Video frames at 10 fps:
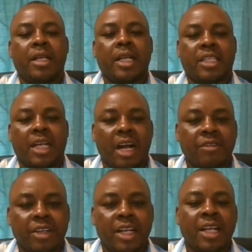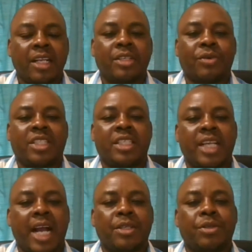As a governor, he was
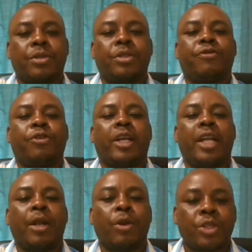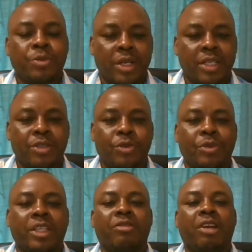entitled for an allotment to
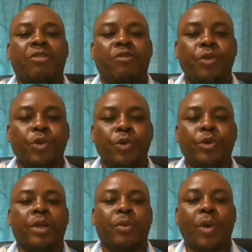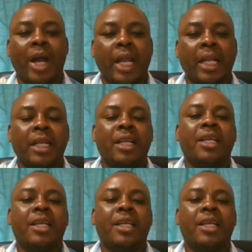be given food and wine,